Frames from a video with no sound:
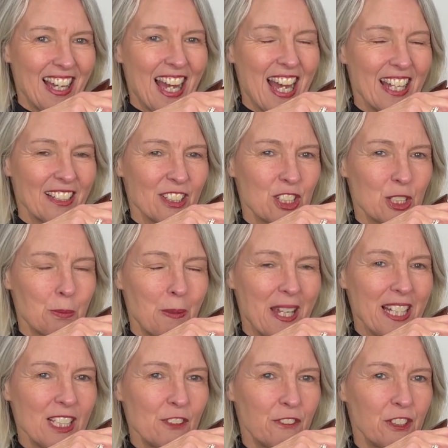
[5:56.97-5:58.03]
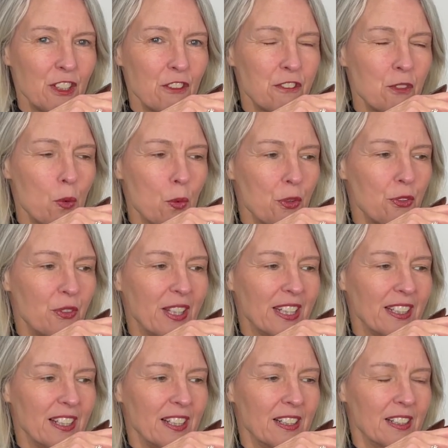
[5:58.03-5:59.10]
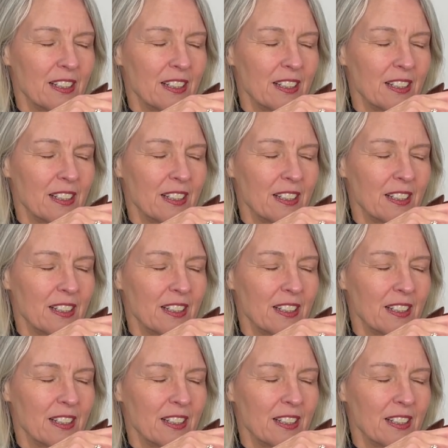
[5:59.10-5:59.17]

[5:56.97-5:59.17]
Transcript: And a space for your fourth finger.